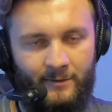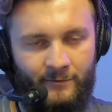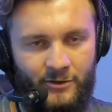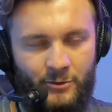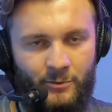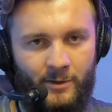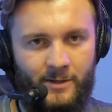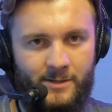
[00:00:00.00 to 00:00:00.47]

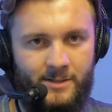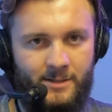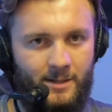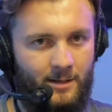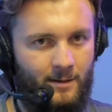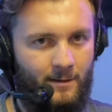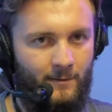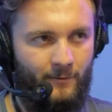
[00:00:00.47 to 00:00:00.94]
viewers
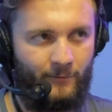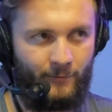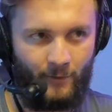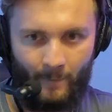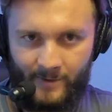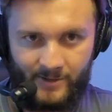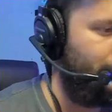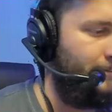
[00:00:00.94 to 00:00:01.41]

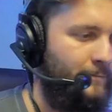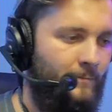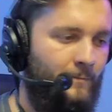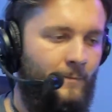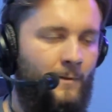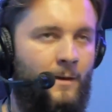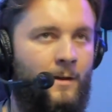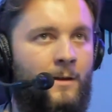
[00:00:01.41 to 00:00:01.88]
from the
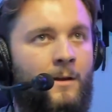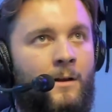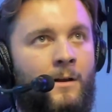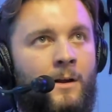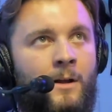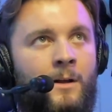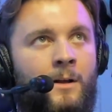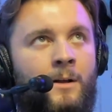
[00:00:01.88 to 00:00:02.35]
start,
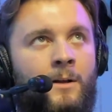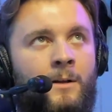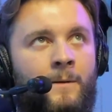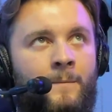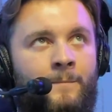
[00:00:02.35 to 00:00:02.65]
period.